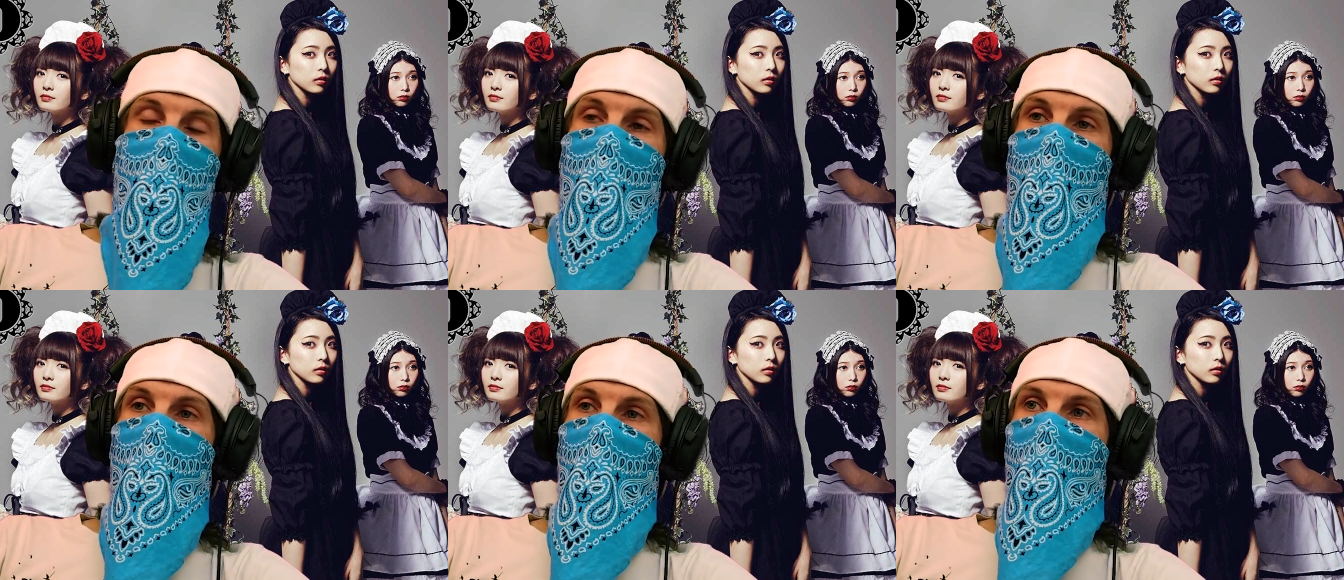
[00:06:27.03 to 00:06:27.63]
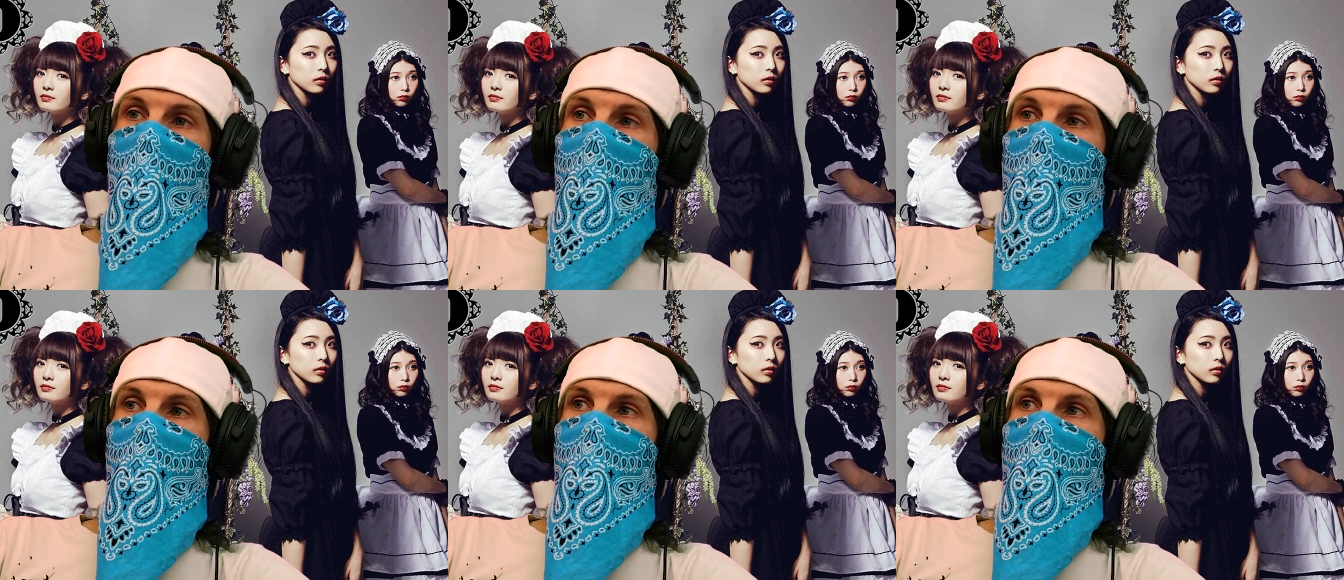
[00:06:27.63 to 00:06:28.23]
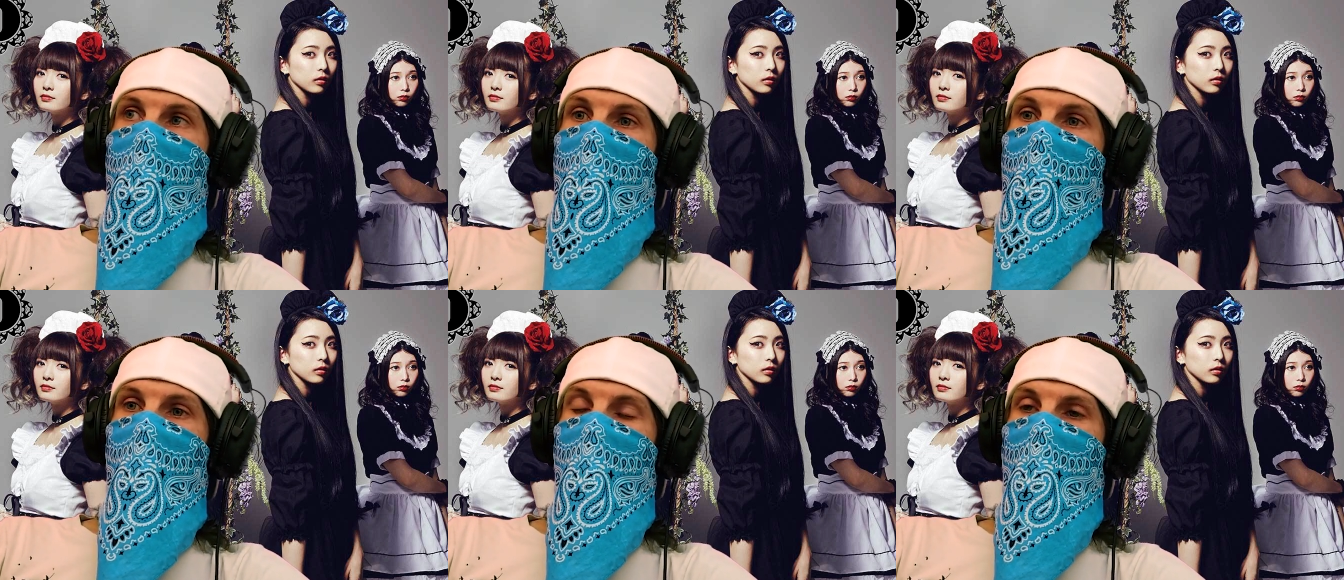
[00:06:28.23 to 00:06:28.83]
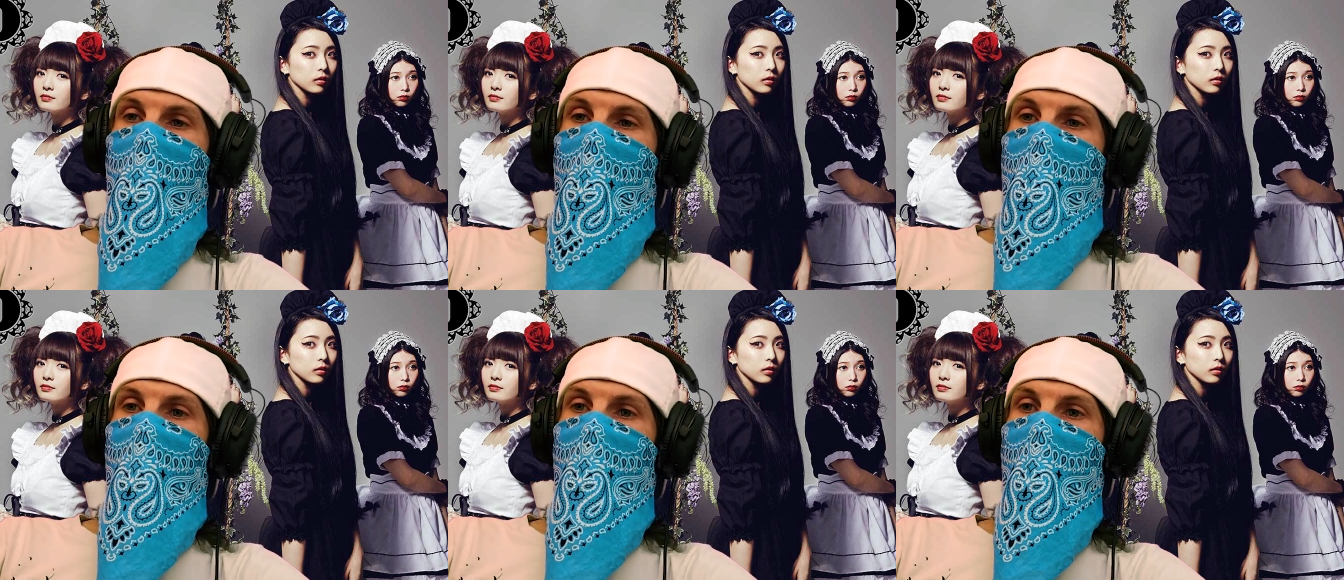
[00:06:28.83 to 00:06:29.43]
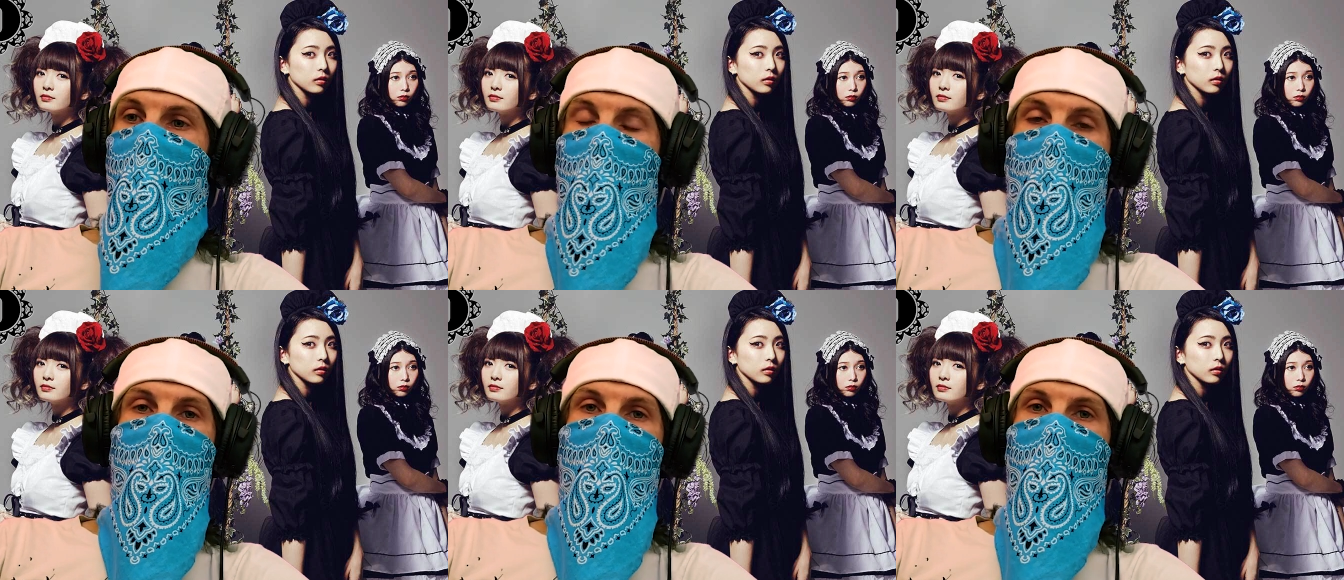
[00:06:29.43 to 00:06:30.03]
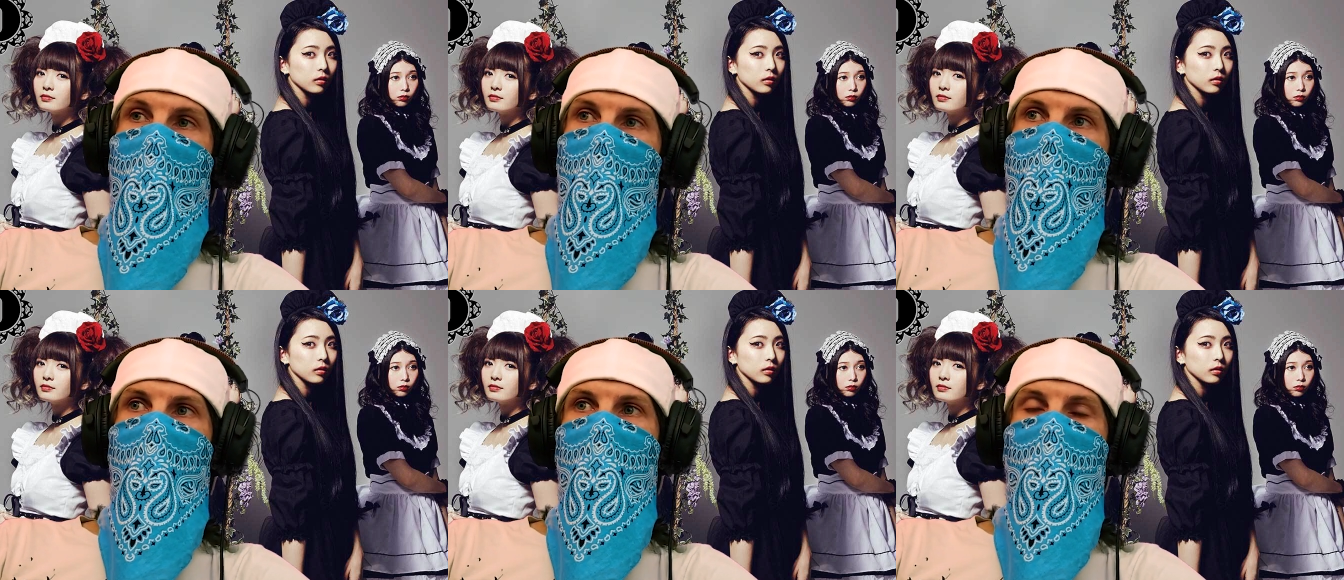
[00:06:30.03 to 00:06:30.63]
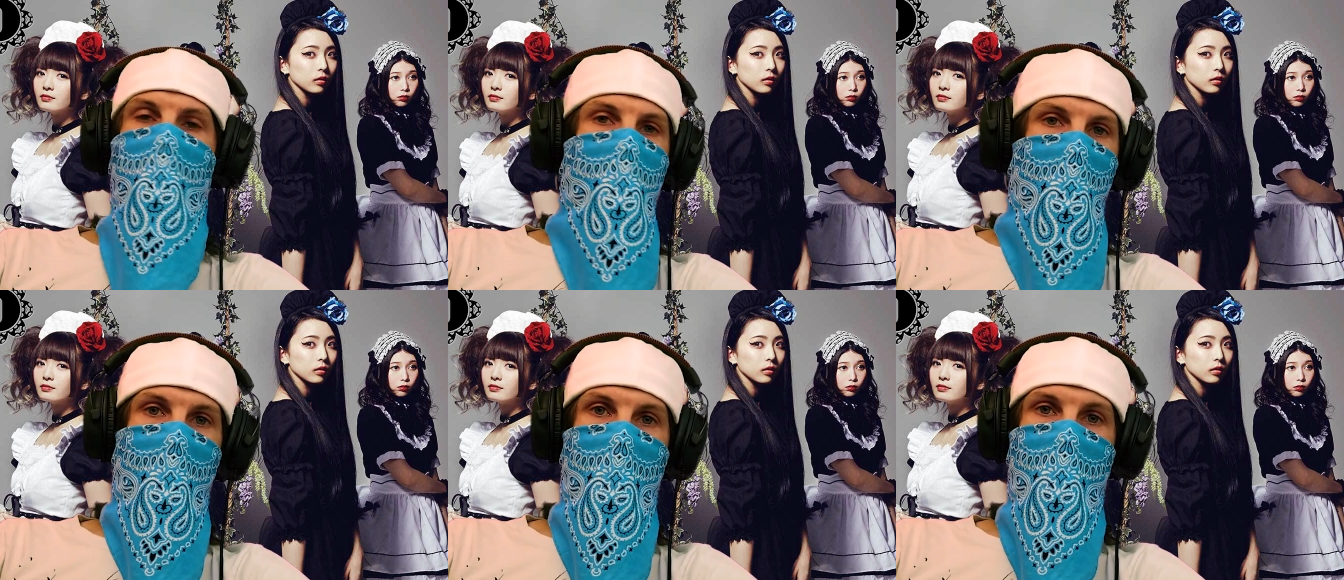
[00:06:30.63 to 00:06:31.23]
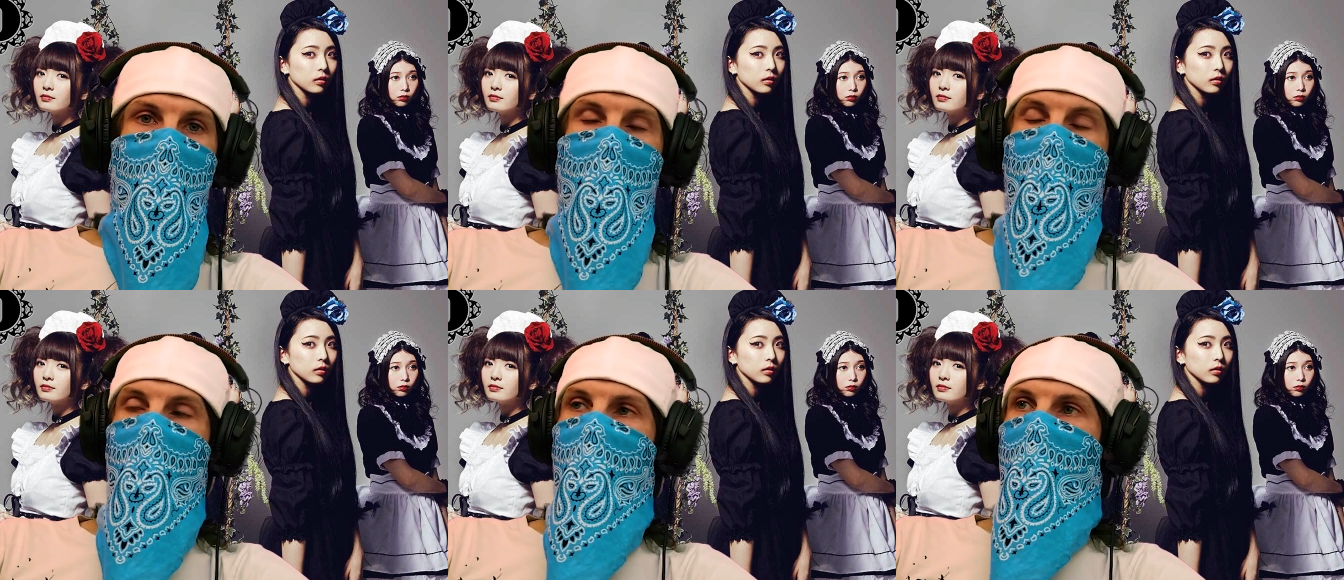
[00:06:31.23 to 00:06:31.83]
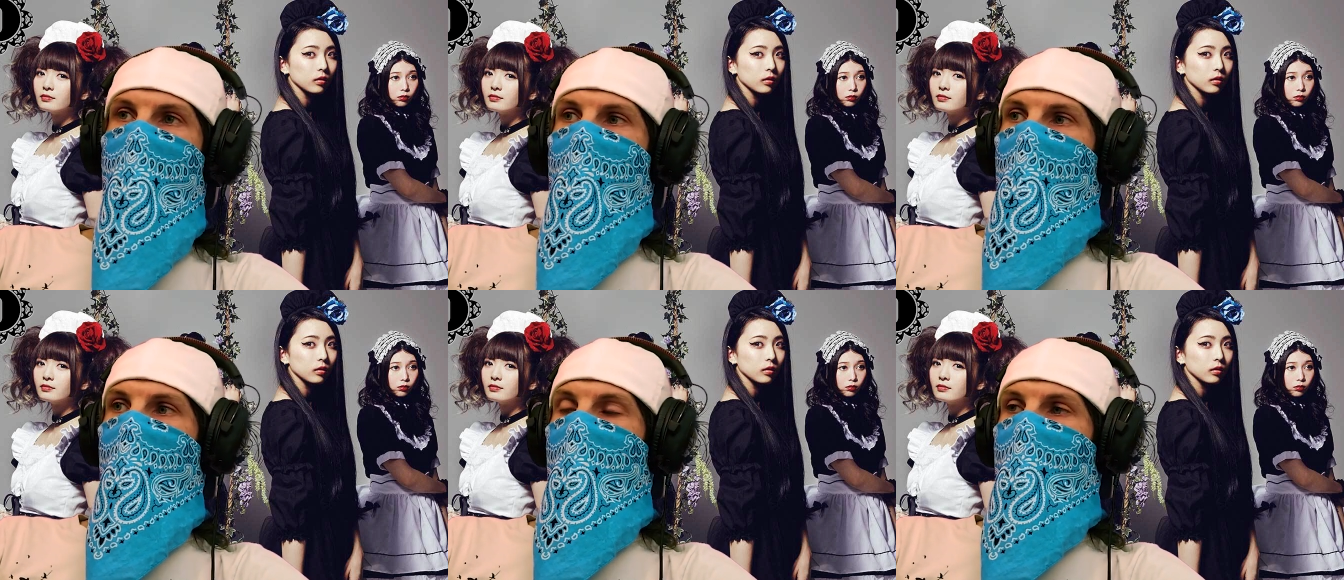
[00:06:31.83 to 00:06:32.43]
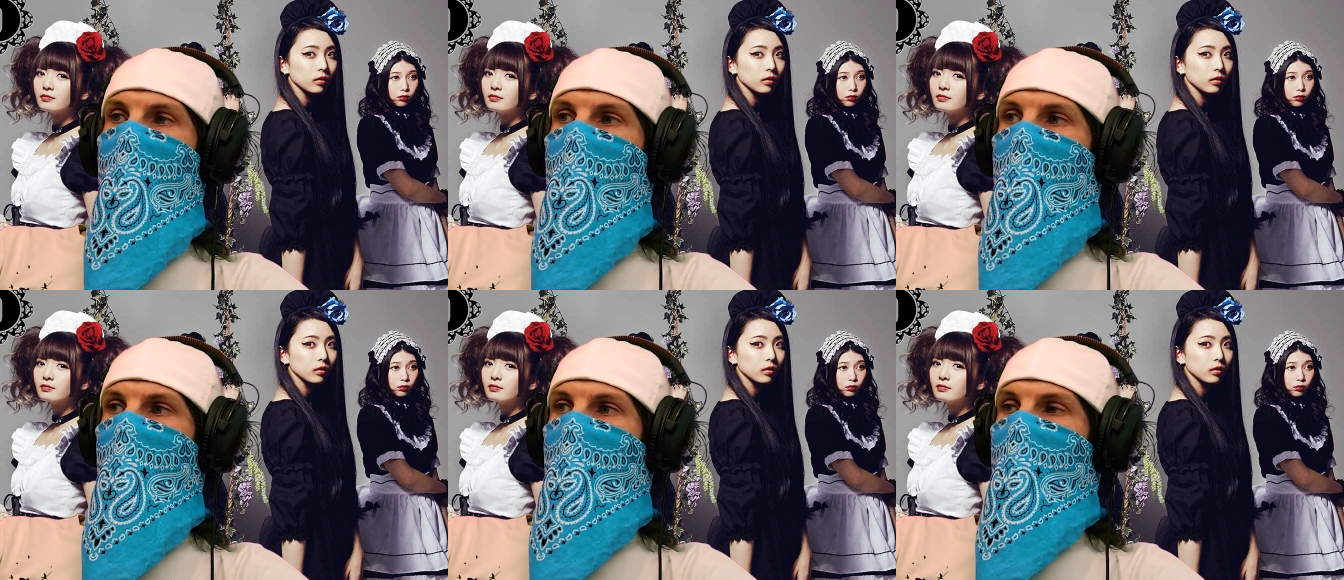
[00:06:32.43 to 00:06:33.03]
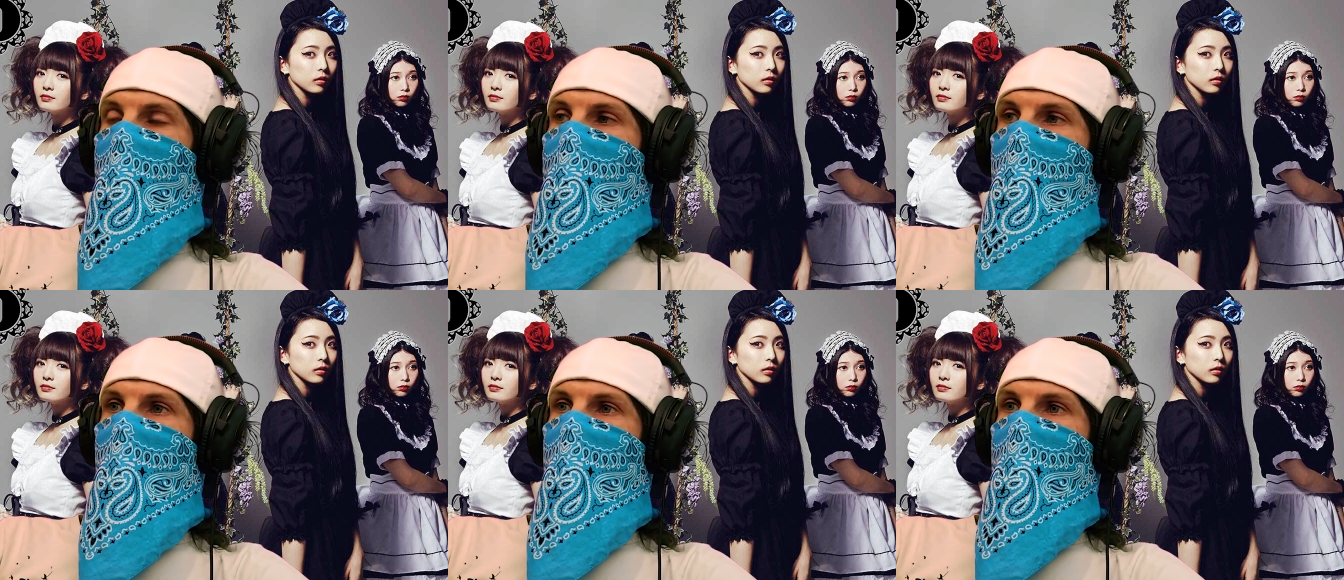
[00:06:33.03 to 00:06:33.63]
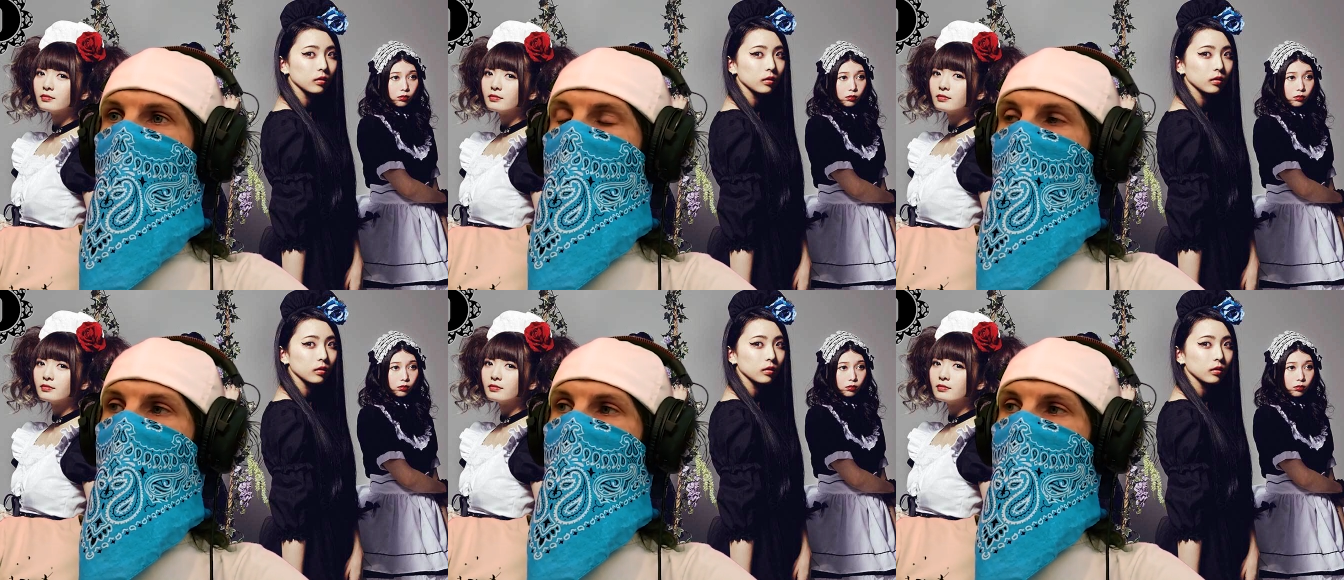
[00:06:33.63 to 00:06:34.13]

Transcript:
Speaker 1: I liked the direction that it seems like they're heading in, and yeah, we'll